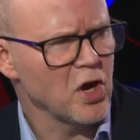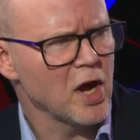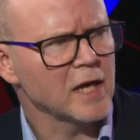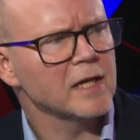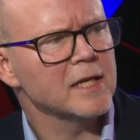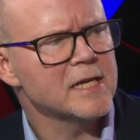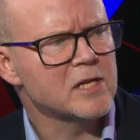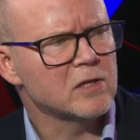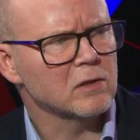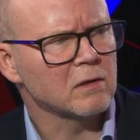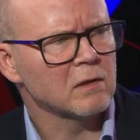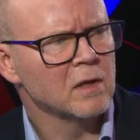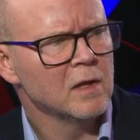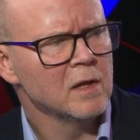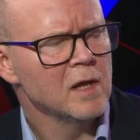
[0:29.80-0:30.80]
dying
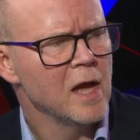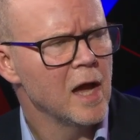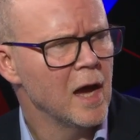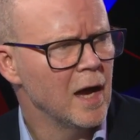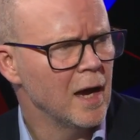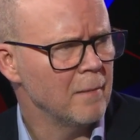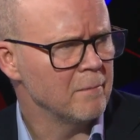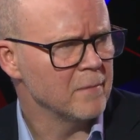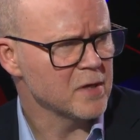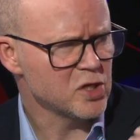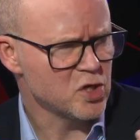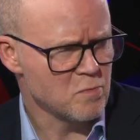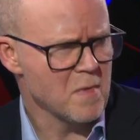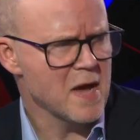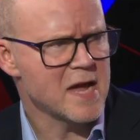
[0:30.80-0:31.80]
legal, um,
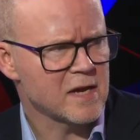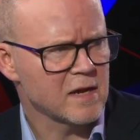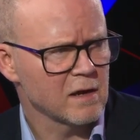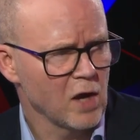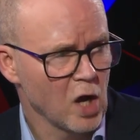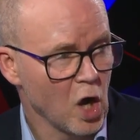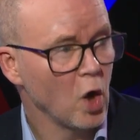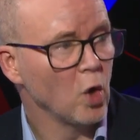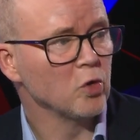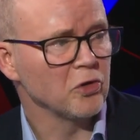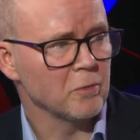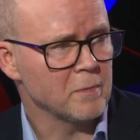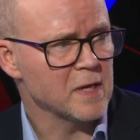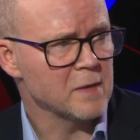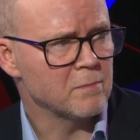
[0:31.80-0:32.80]
you make
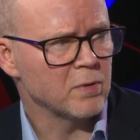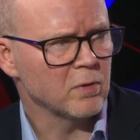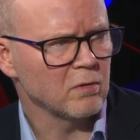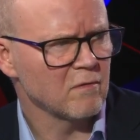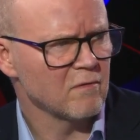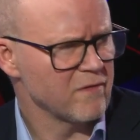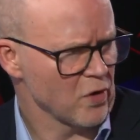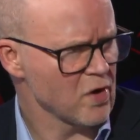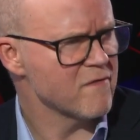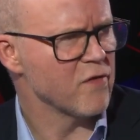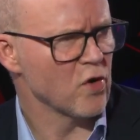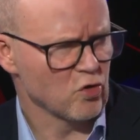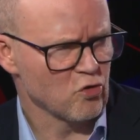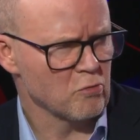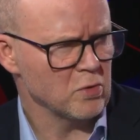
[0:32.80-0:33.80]
older people very
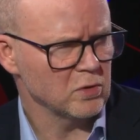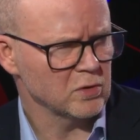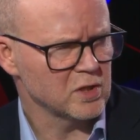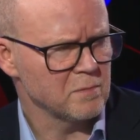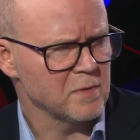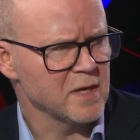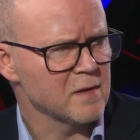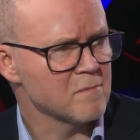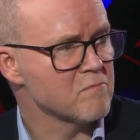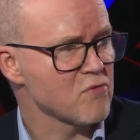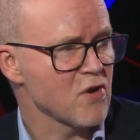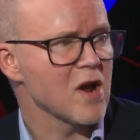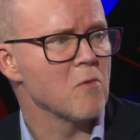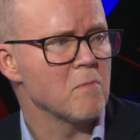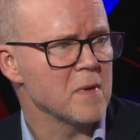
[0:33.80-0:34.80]
vulnerable to being
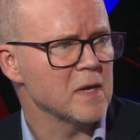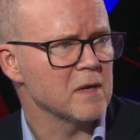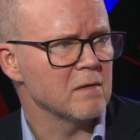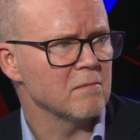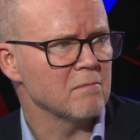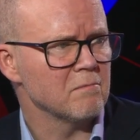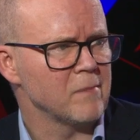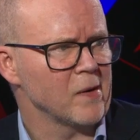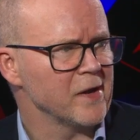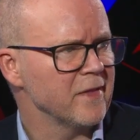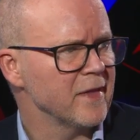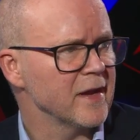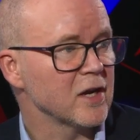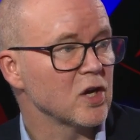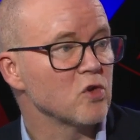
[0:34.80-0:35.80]
browbeaten by
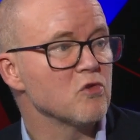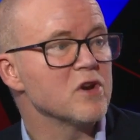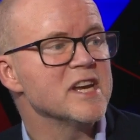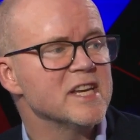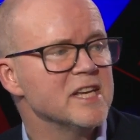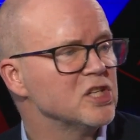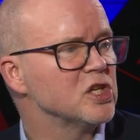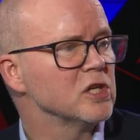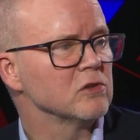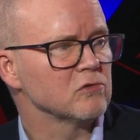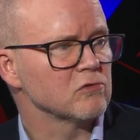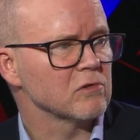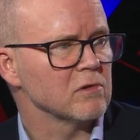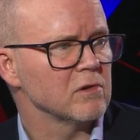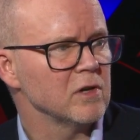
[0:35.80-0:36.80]
their greedy
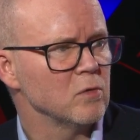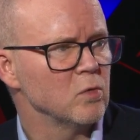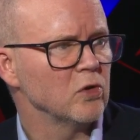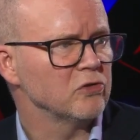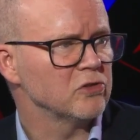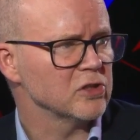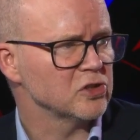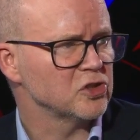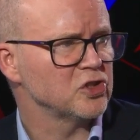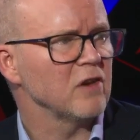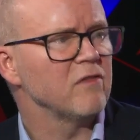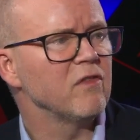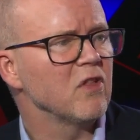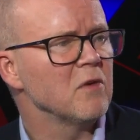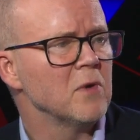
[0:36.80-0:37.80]
children who want to
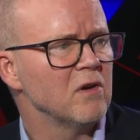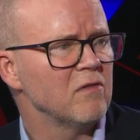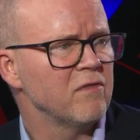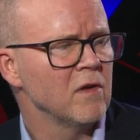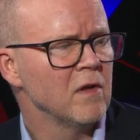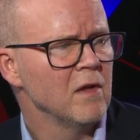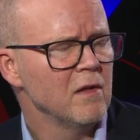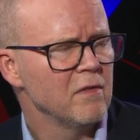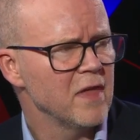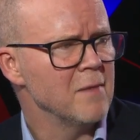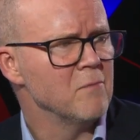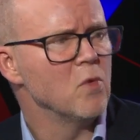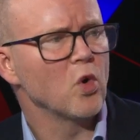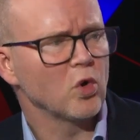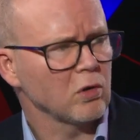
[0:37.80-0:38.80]
shuffle them off their
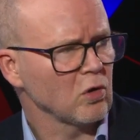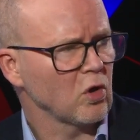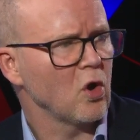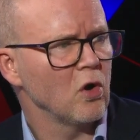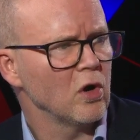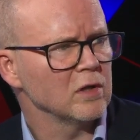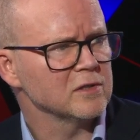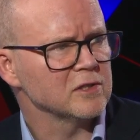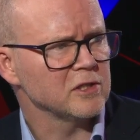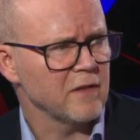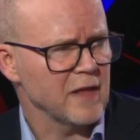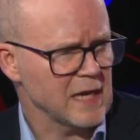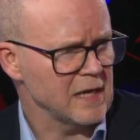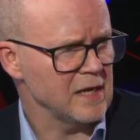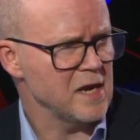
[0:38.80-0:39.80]
mortal coils so
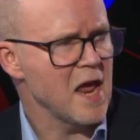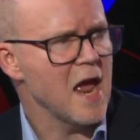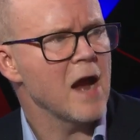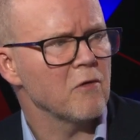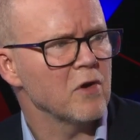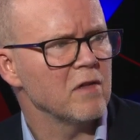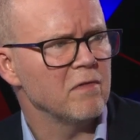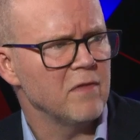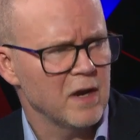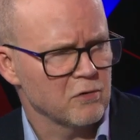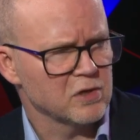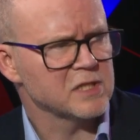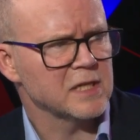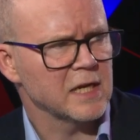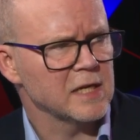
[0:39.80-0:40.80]
they can inherit their
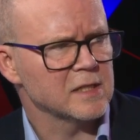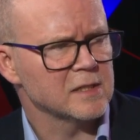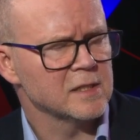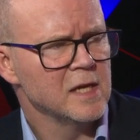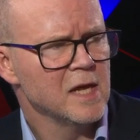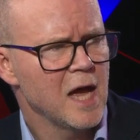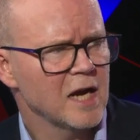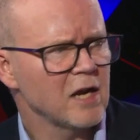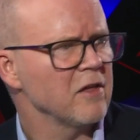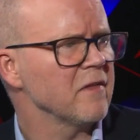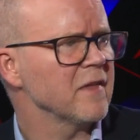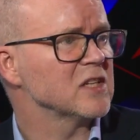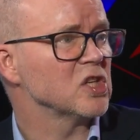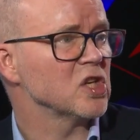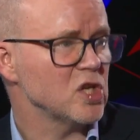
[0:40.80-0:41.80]
estates. I don't
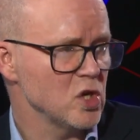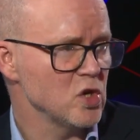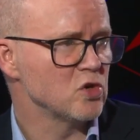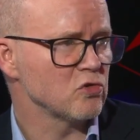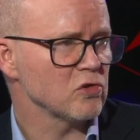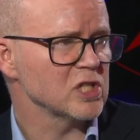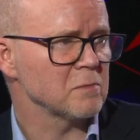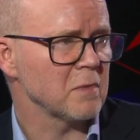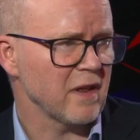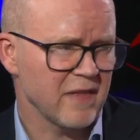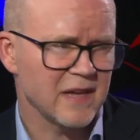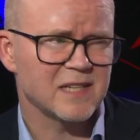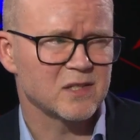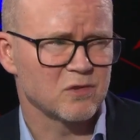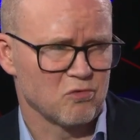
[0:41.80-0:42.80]
think that's a huge risk, but I
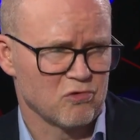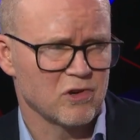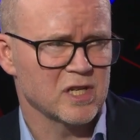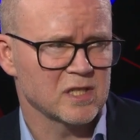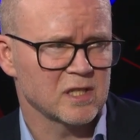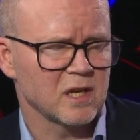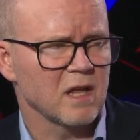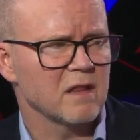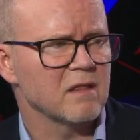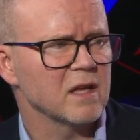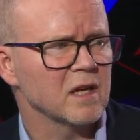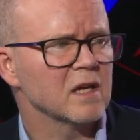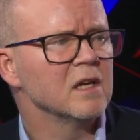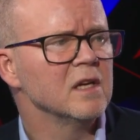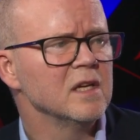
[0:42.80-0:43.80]
think it's a risk, and I
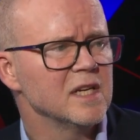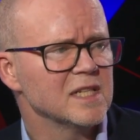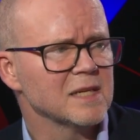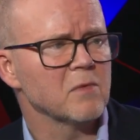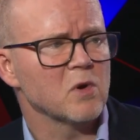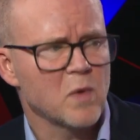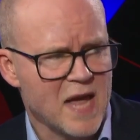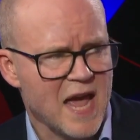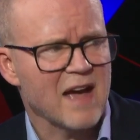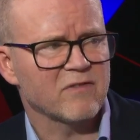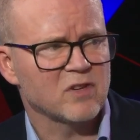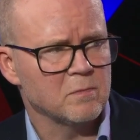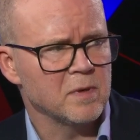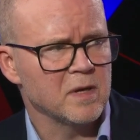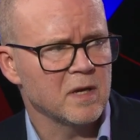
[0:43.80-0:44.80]
think it's something we
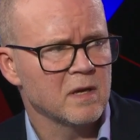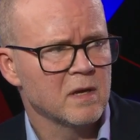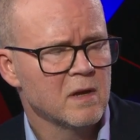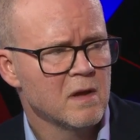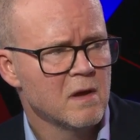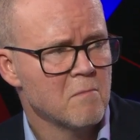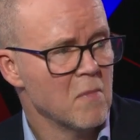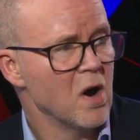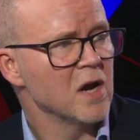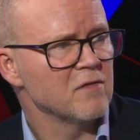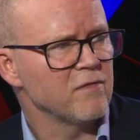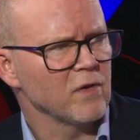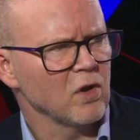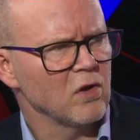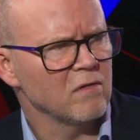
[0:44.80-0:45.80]
have to be
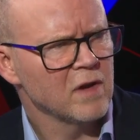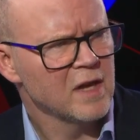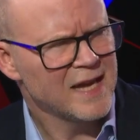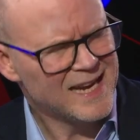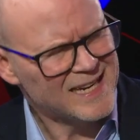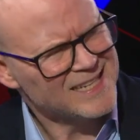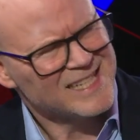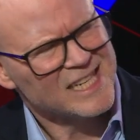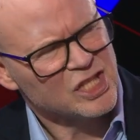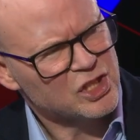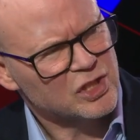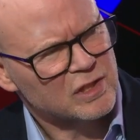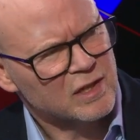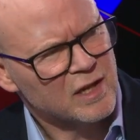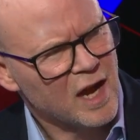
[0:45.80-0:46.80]
mindful of. In
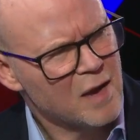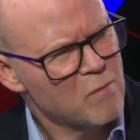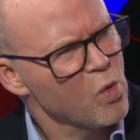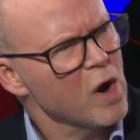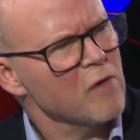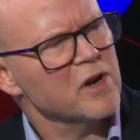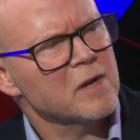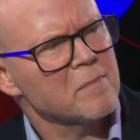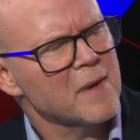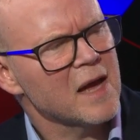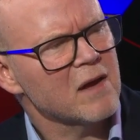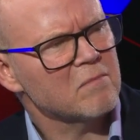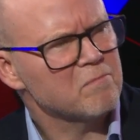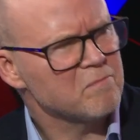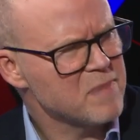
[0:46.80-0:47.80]
addition, I'm worried
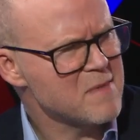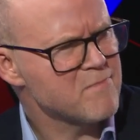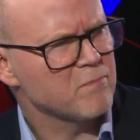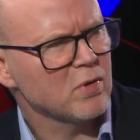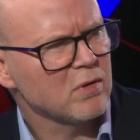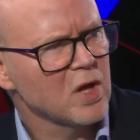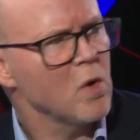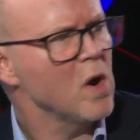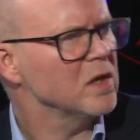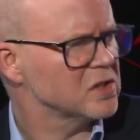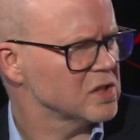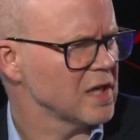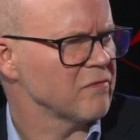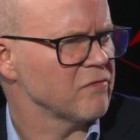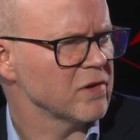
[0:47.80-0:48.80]
about people who aren't
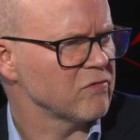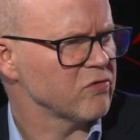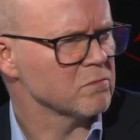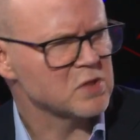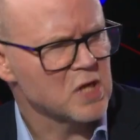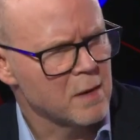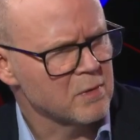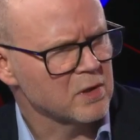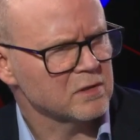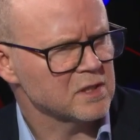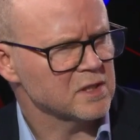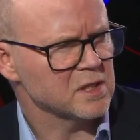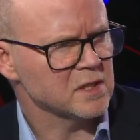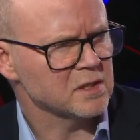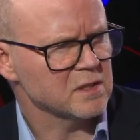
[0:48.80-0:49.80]
suffering from terminal
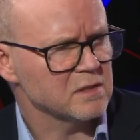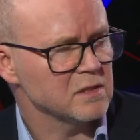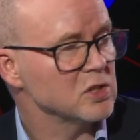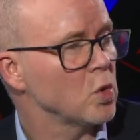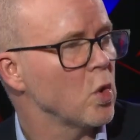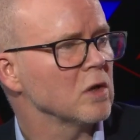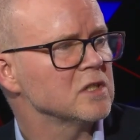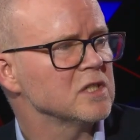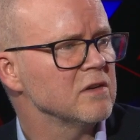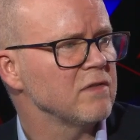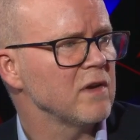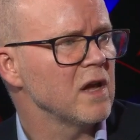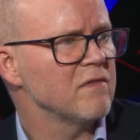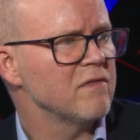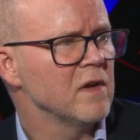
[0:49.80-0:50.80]
diseases, whose quality of
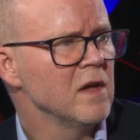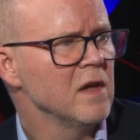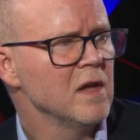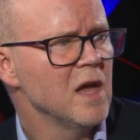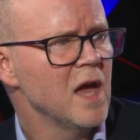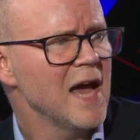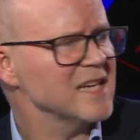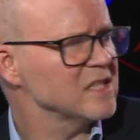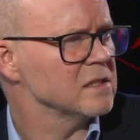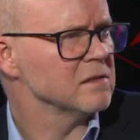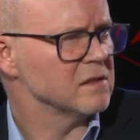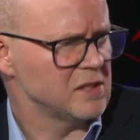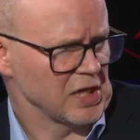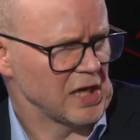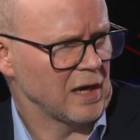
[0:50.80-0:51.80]
life
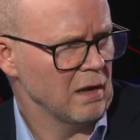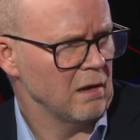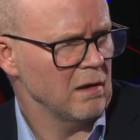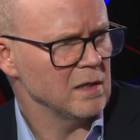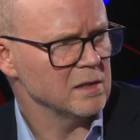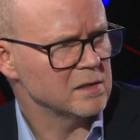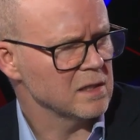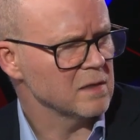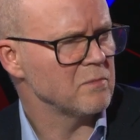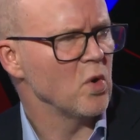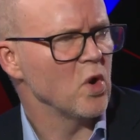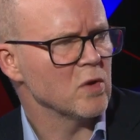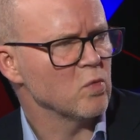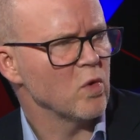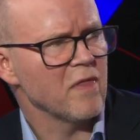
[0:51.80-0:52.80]
hasn't declined to the
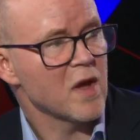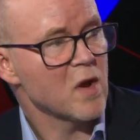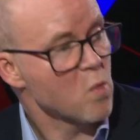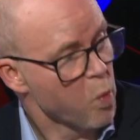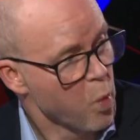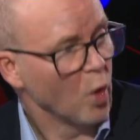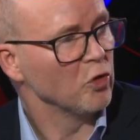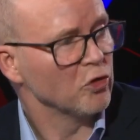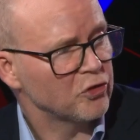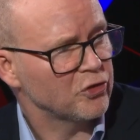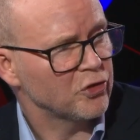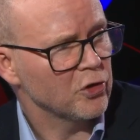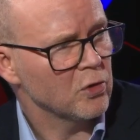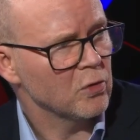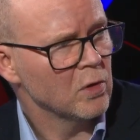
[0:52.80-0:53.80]
point where they want
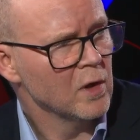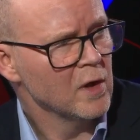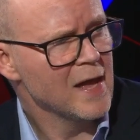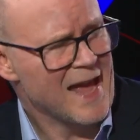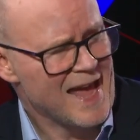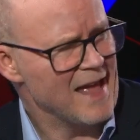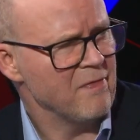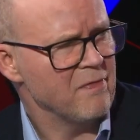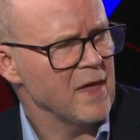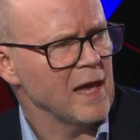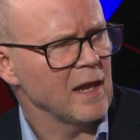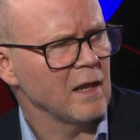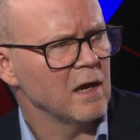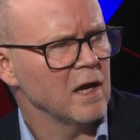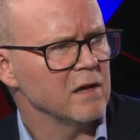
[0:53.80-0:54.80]
to end
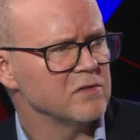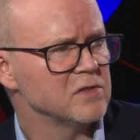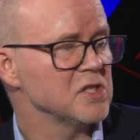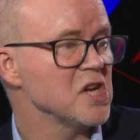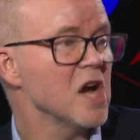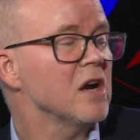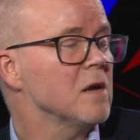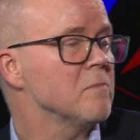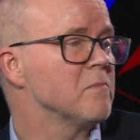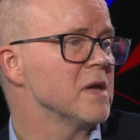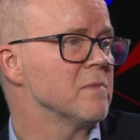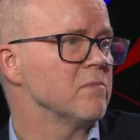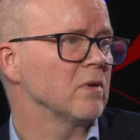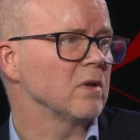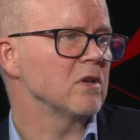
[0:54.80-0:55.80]
their lives. Younger
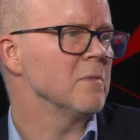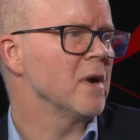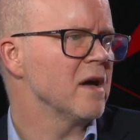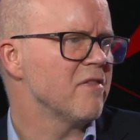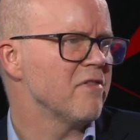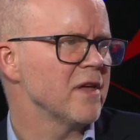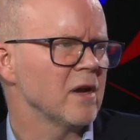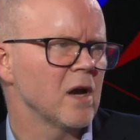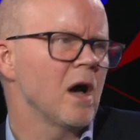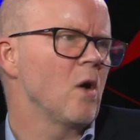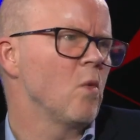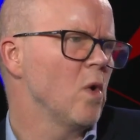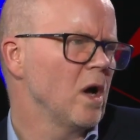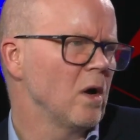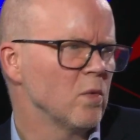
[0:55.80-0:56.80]
people who might think, oh,
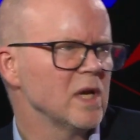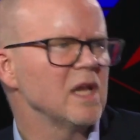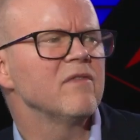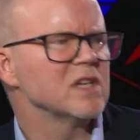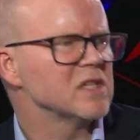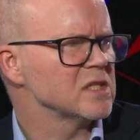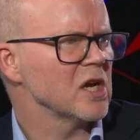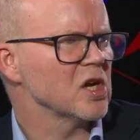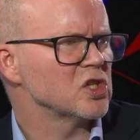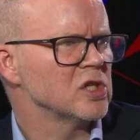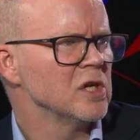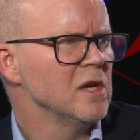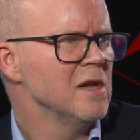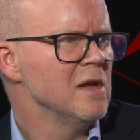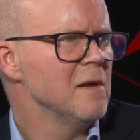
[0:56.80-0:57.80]
well, we live in such